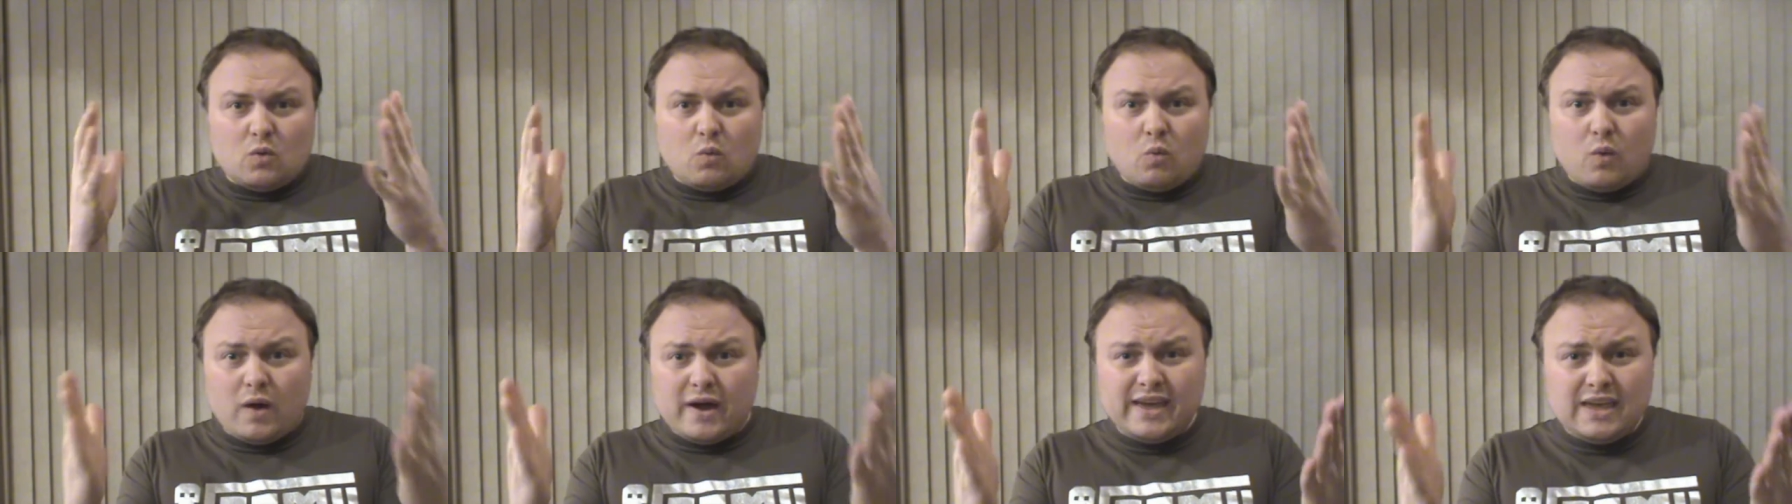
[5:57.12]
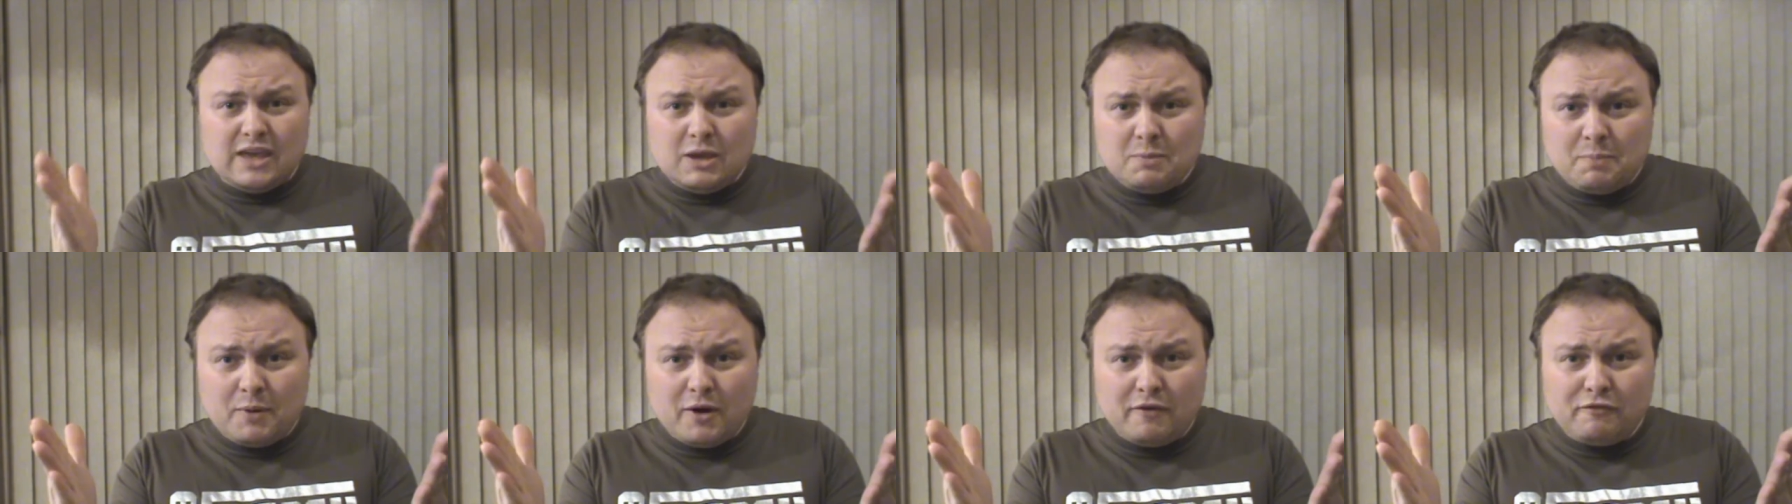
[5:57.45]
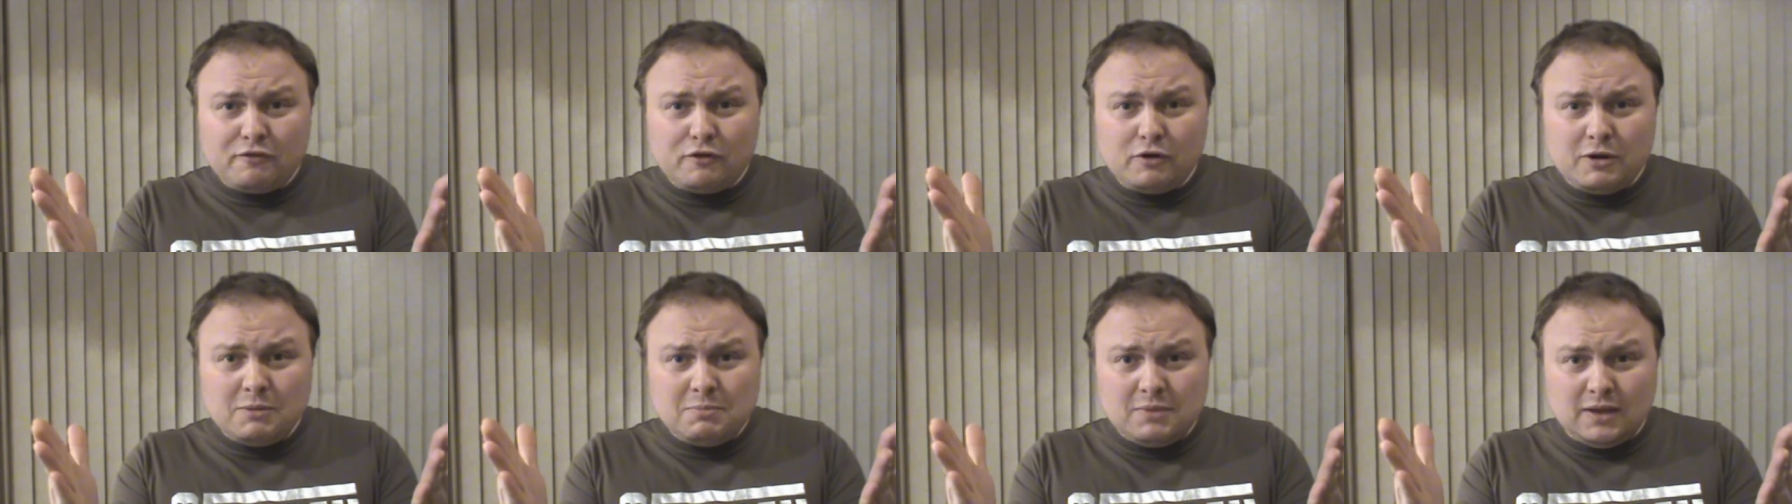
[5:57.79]
why are you
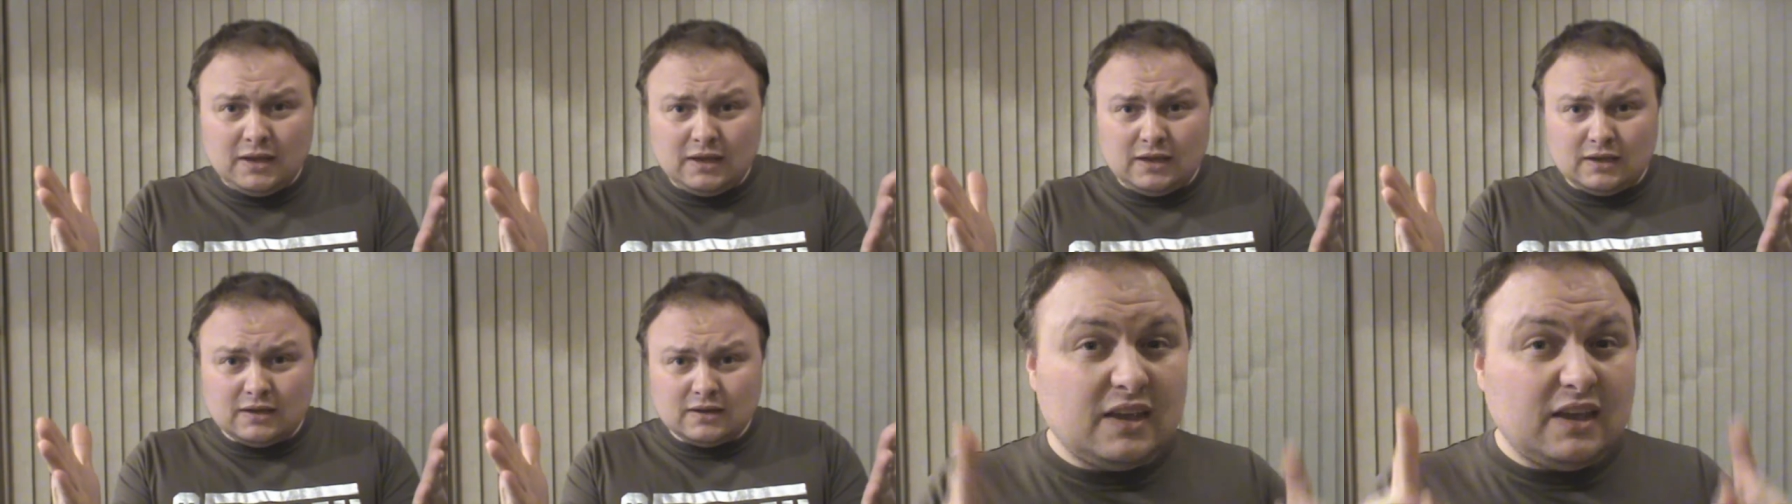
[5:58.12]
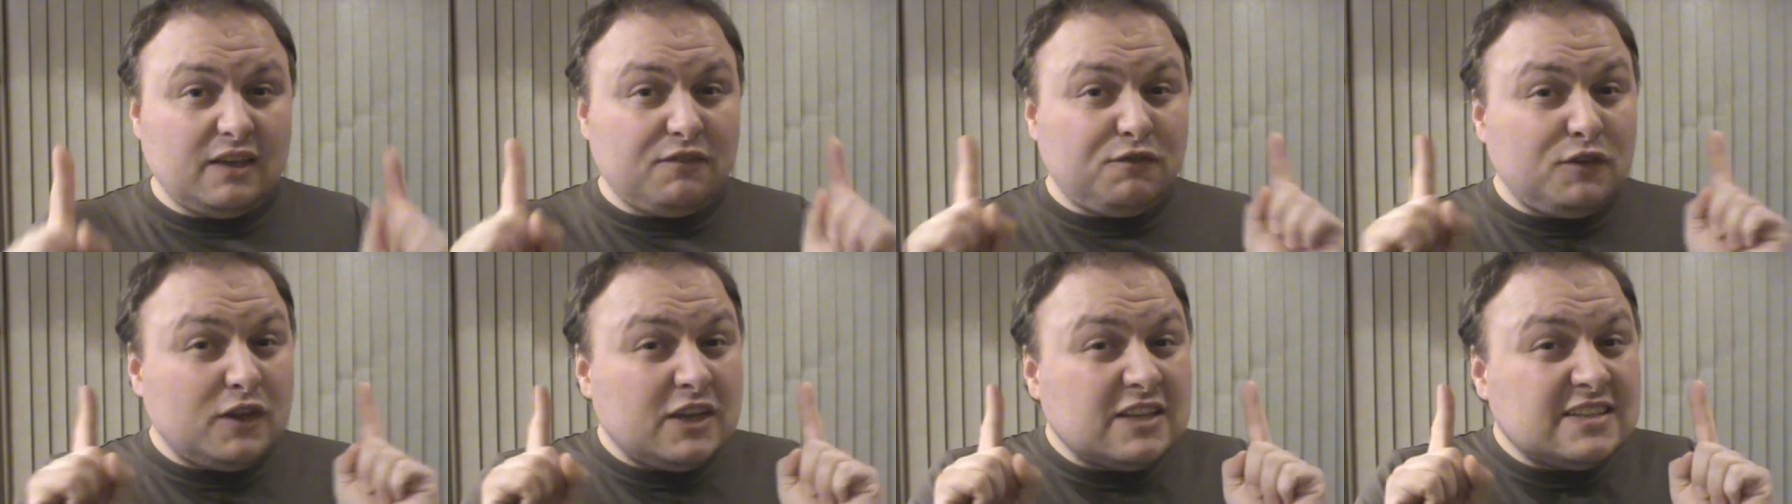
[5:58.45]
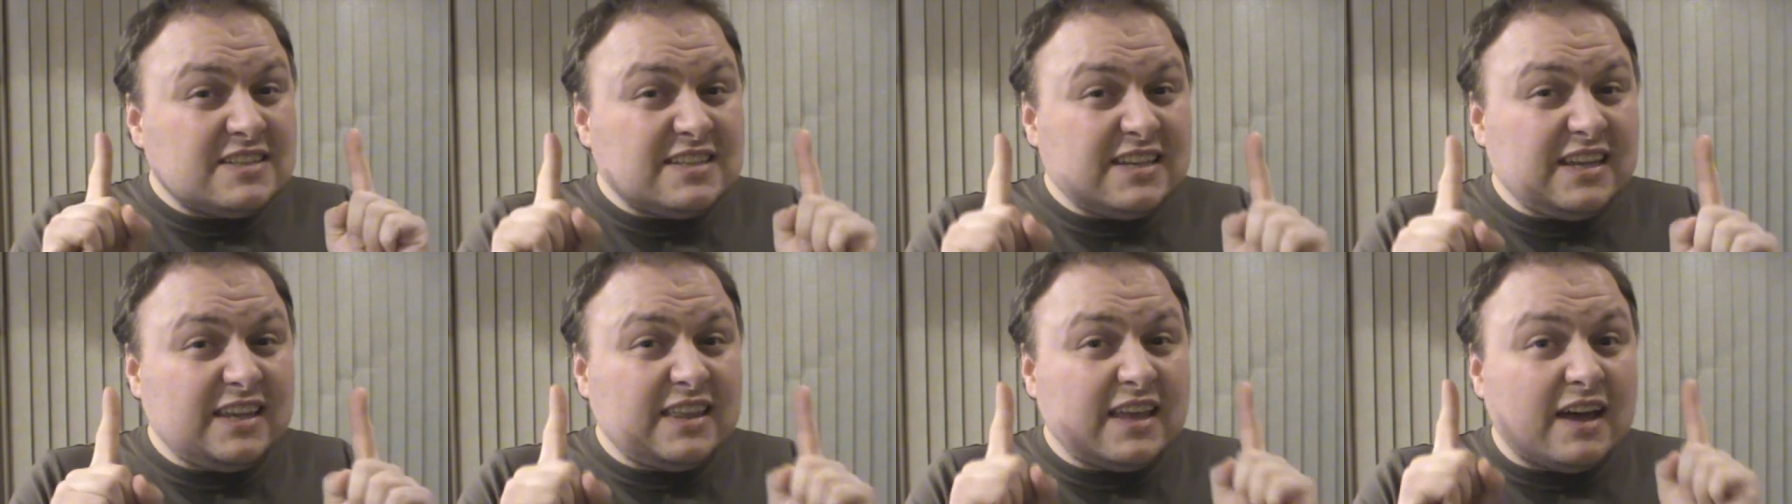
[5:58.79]
bothering me? If you can see